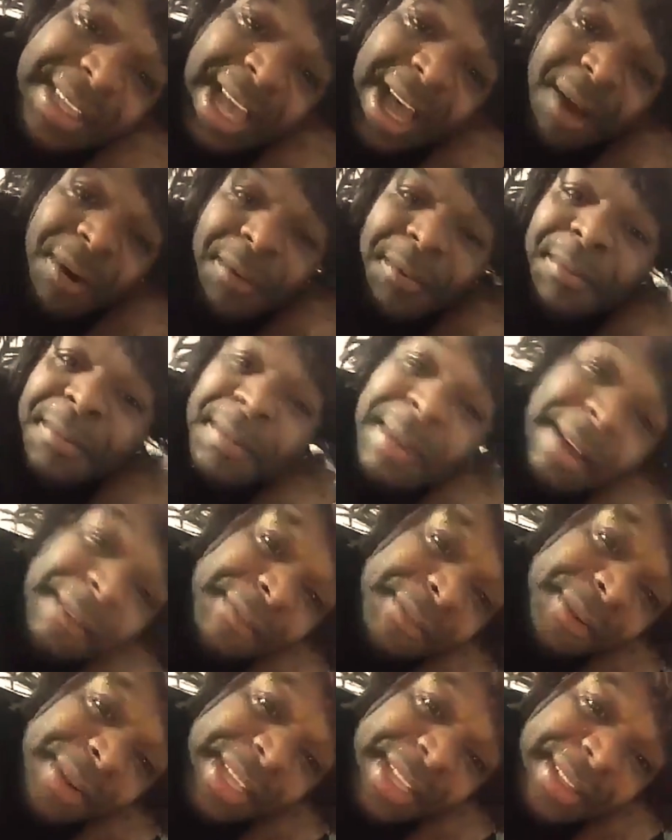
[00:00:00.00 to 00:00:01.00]
Y'all,
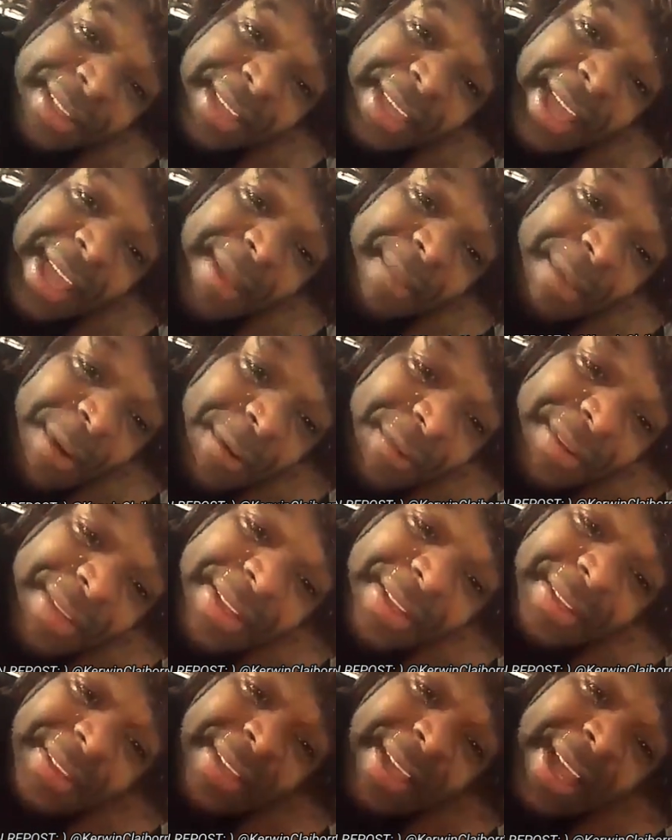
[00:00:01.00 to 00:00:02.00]
my friend that came over
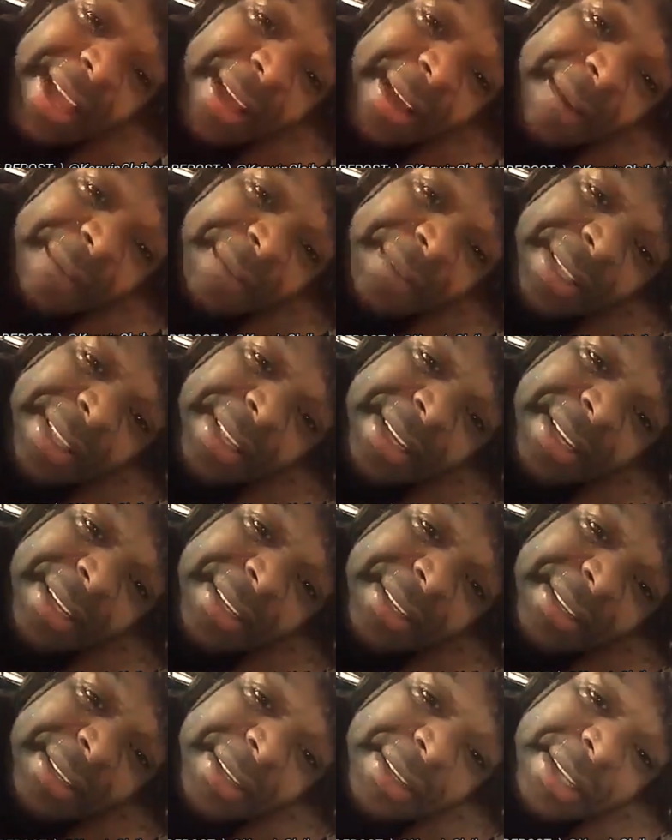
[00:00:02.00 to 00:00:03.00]
here now, I'm
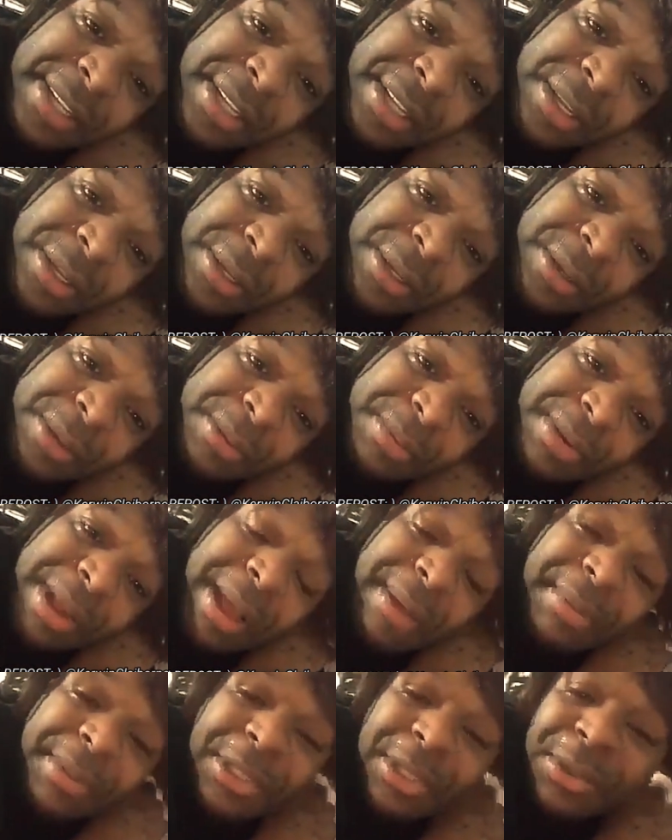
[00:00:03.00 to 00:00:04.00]
finna
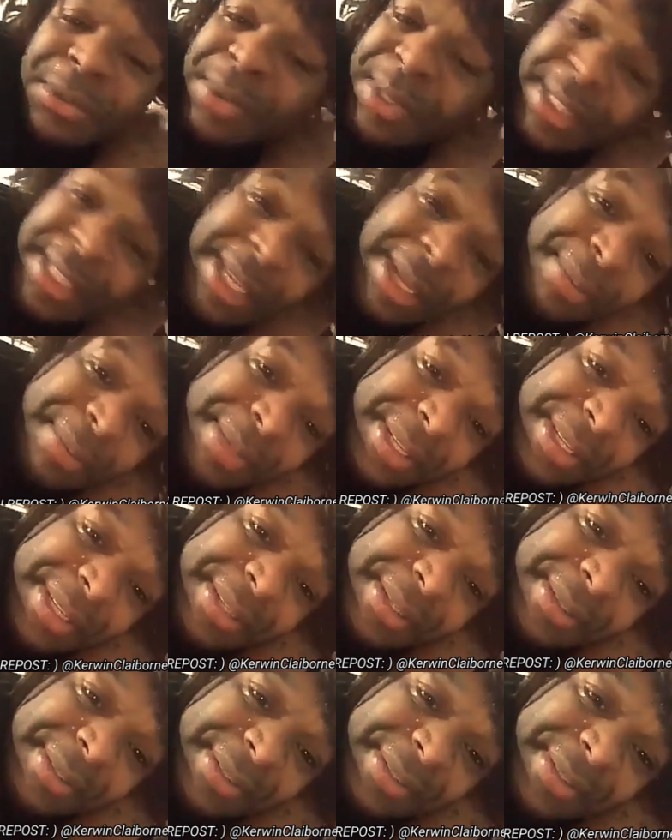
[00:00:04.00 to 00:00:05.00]
probably do
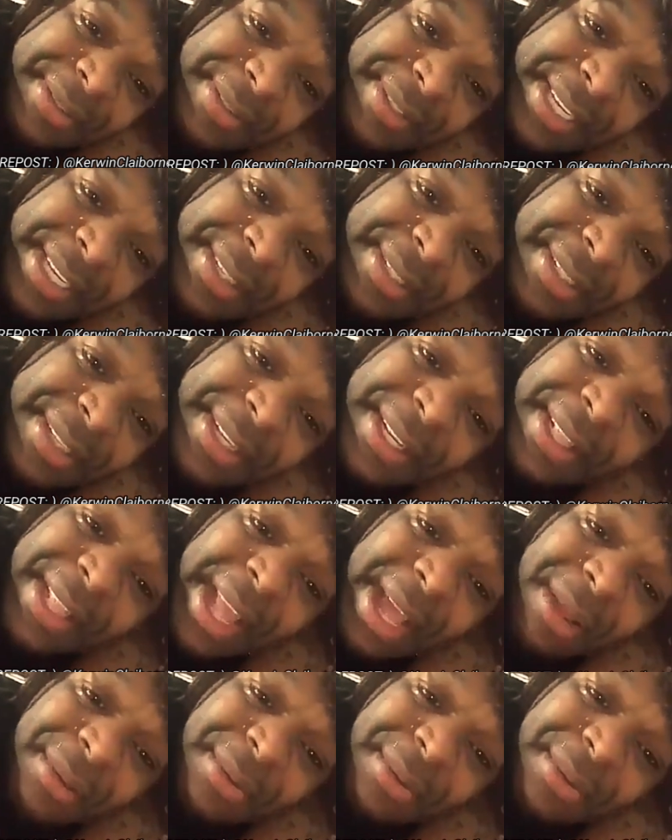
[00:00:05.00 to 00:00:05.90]
something. Just chill